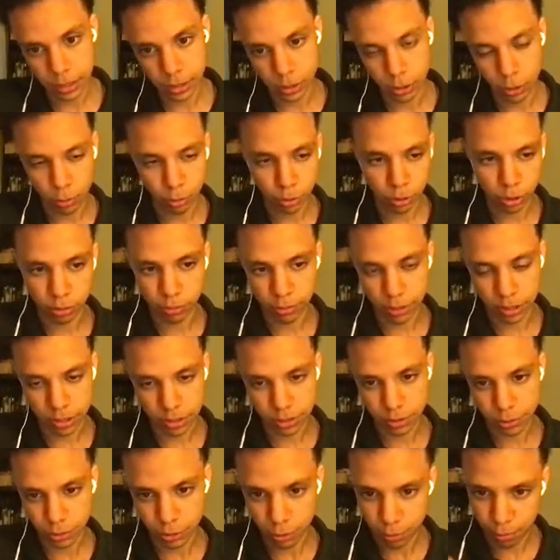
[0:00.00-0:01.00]
No
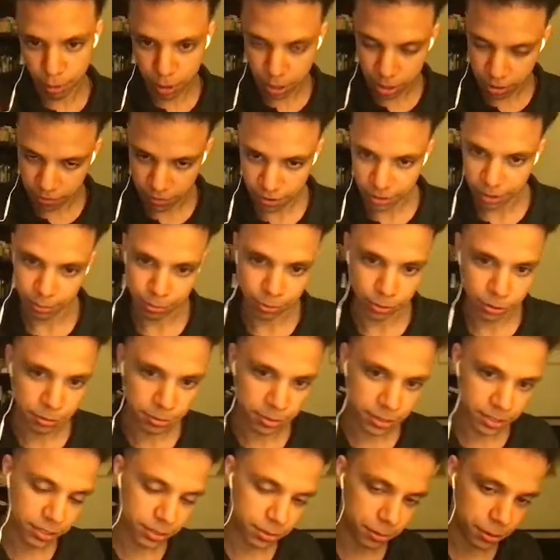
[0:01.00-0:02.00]
portamento, no polyphonic
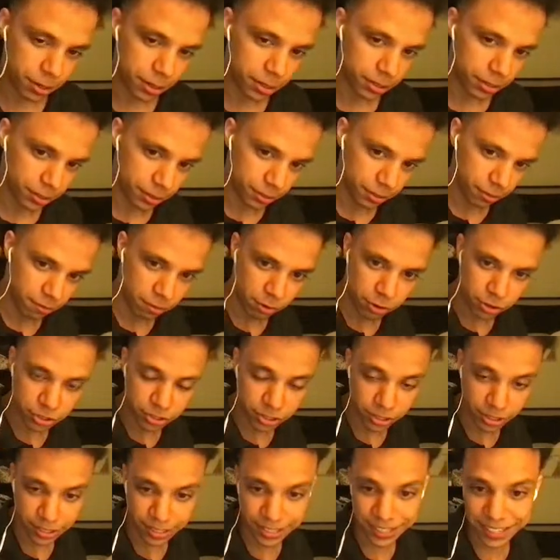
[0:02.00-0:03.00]
portamento on it,
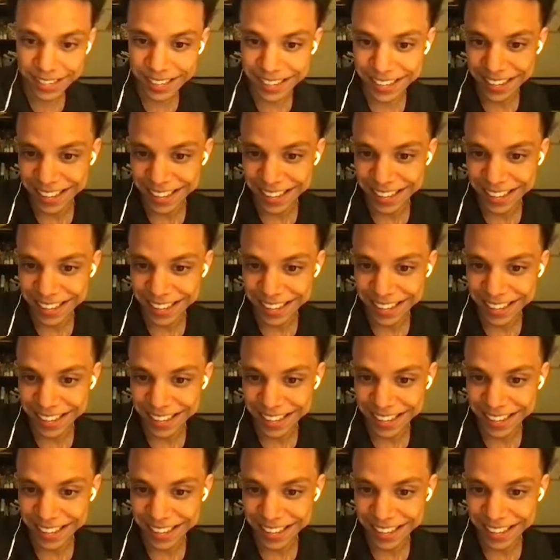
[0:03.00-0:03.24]
unfortunately.